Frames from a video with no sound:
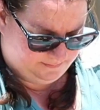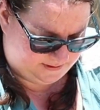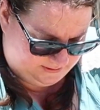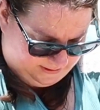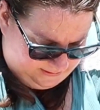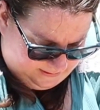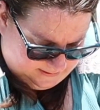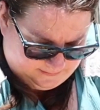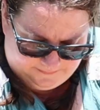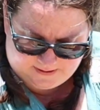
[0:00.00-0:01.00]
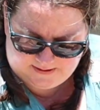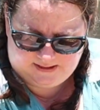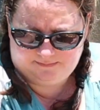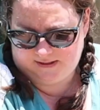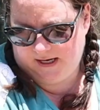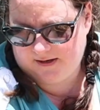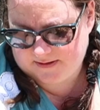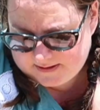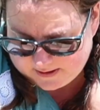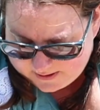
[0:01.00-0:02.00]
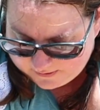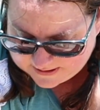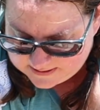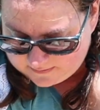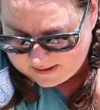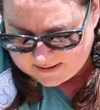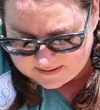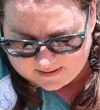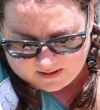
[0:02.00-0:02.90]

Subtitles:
So I think that's it for the seed potatoes. The rest of these